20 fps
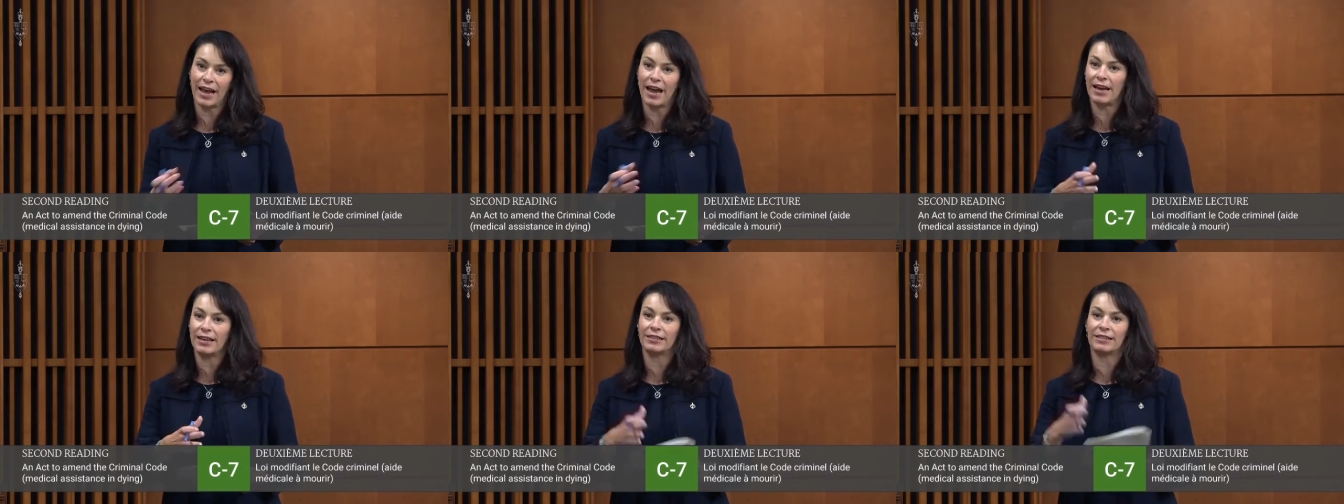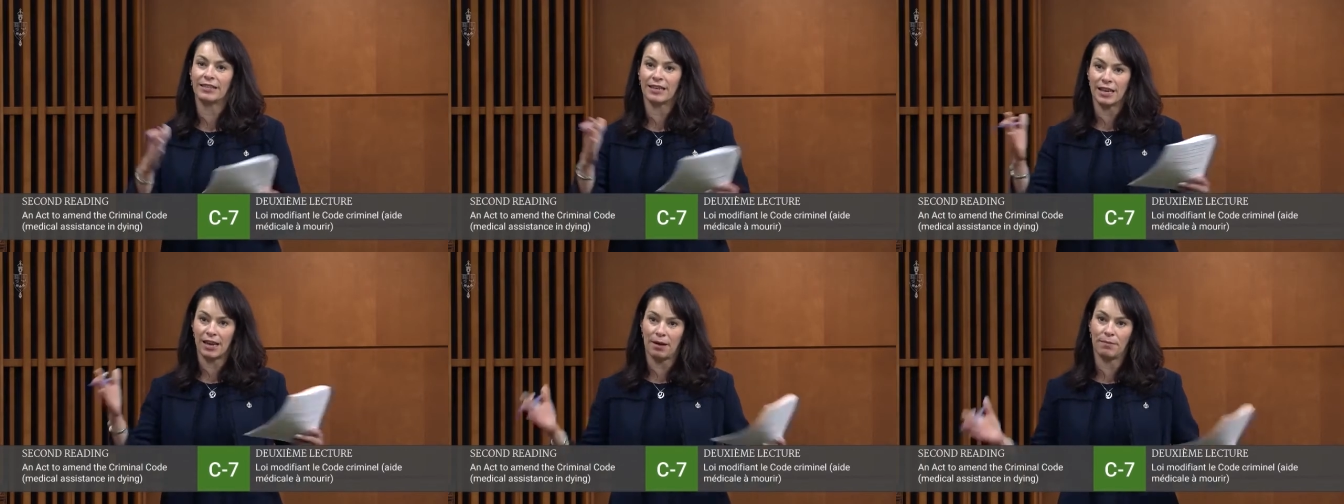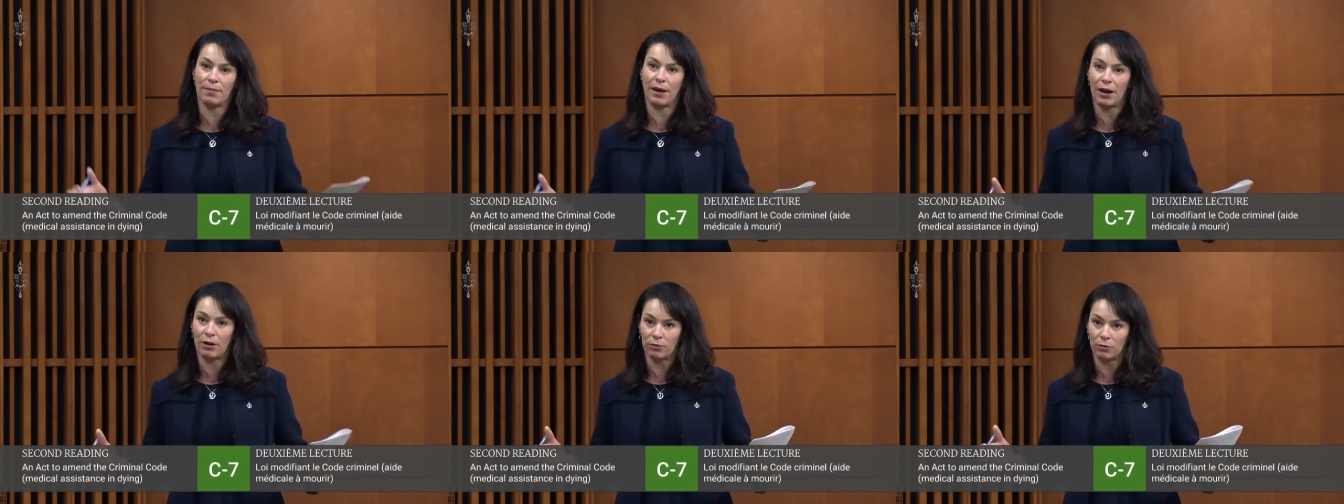as the
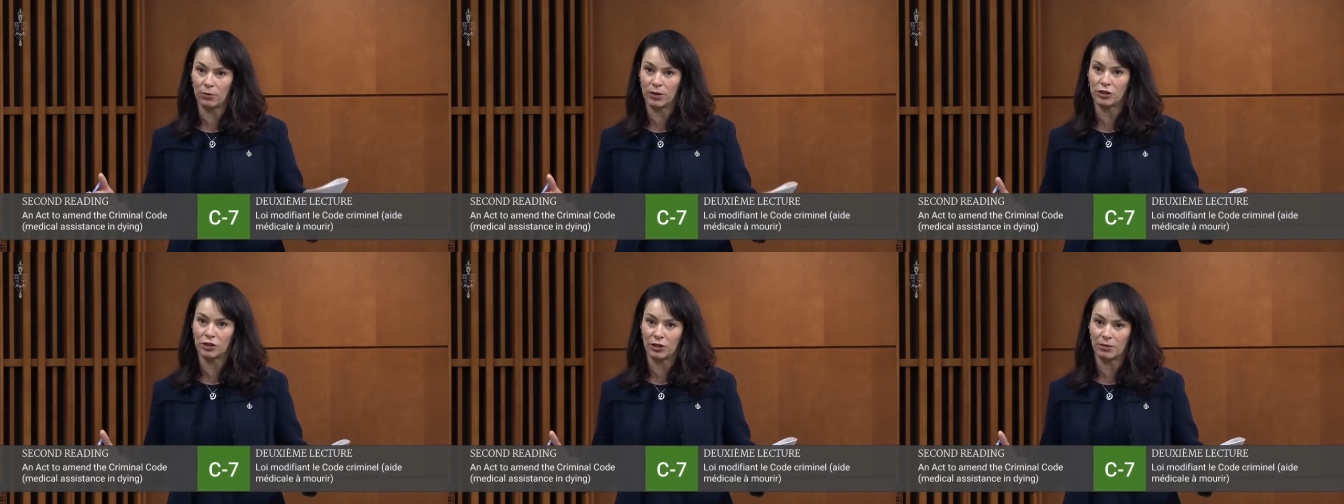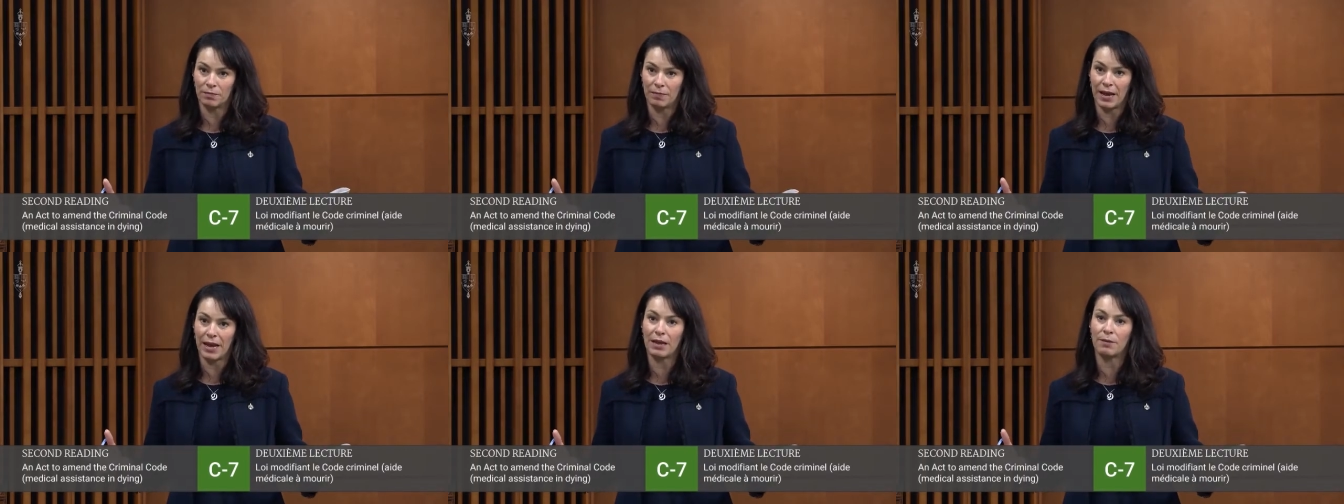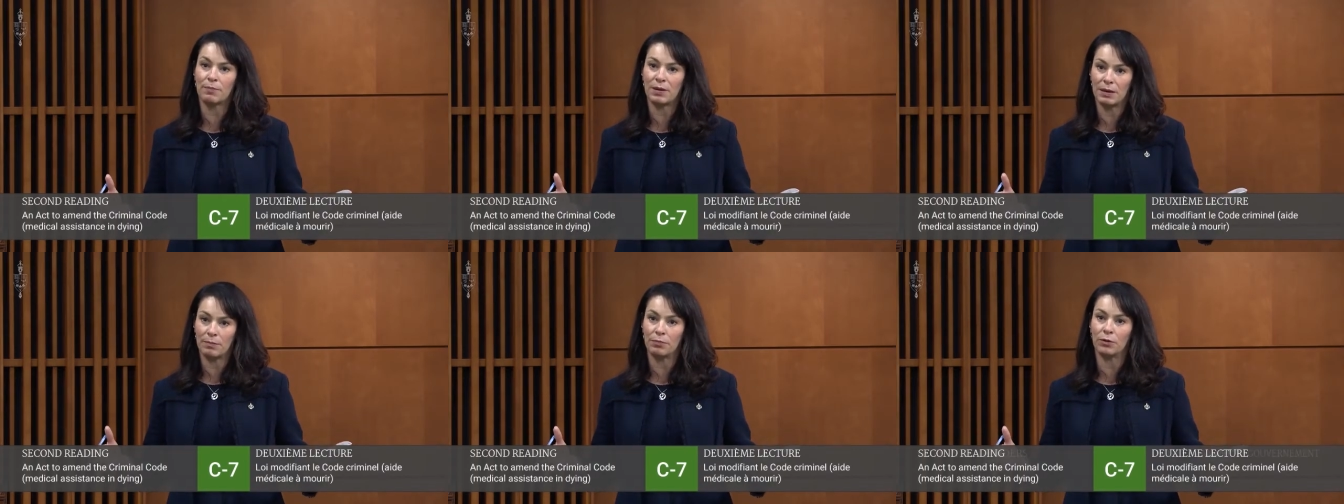amount we should
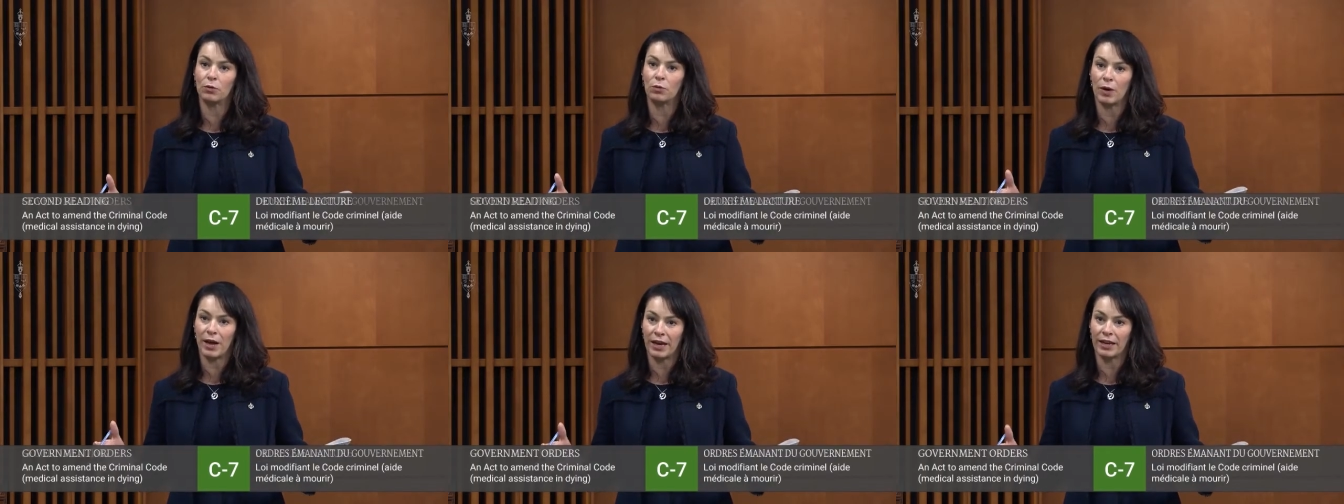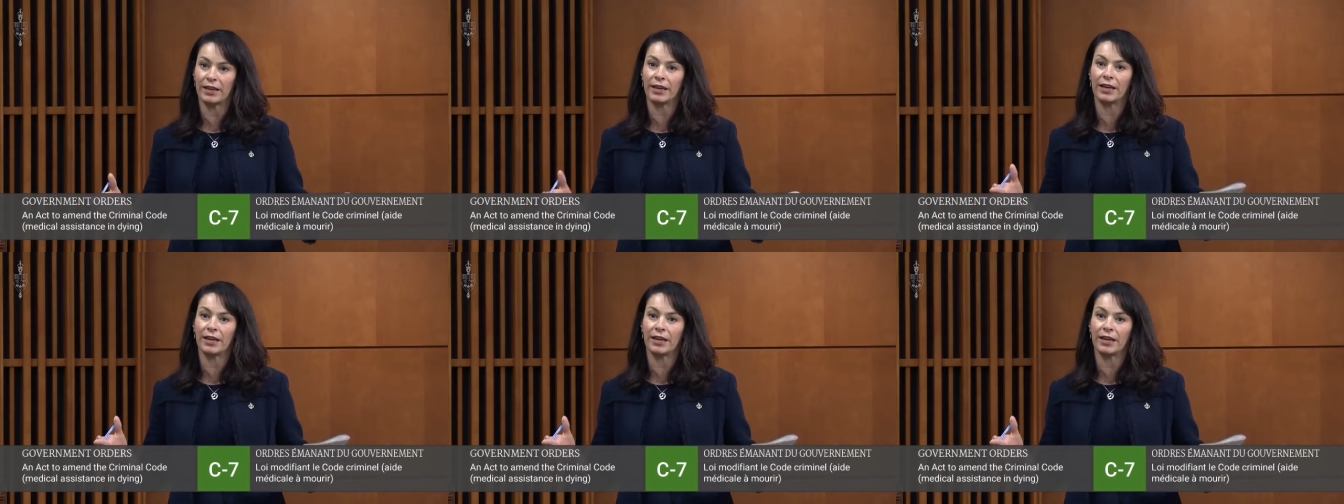make people wait